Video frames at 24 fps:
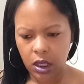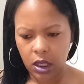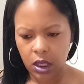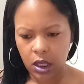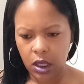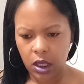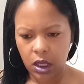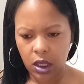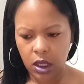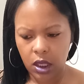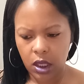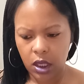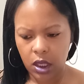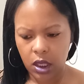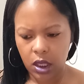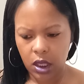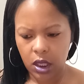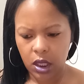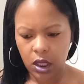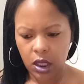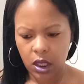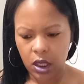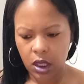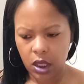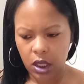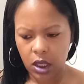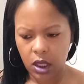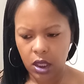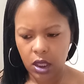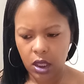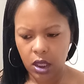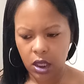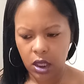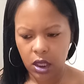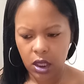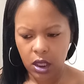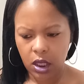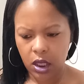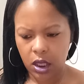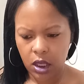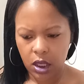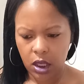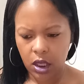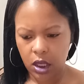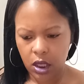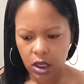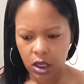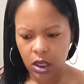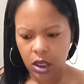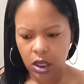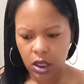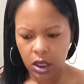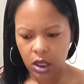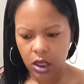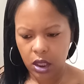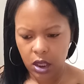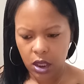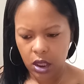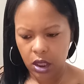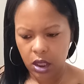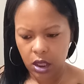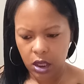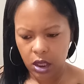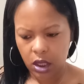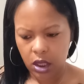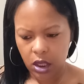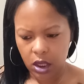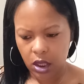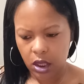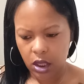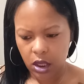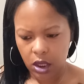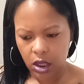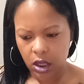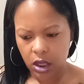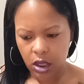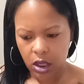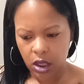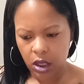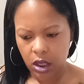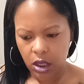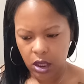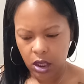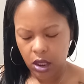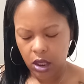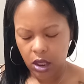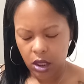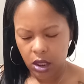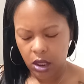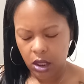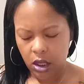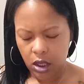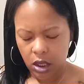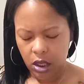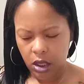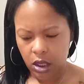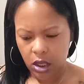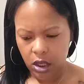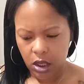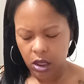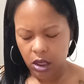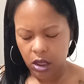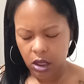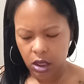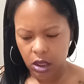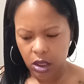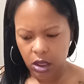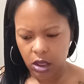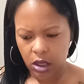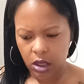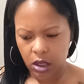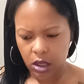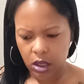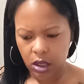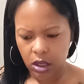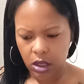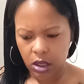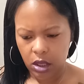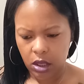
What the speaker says: Nobody speaks.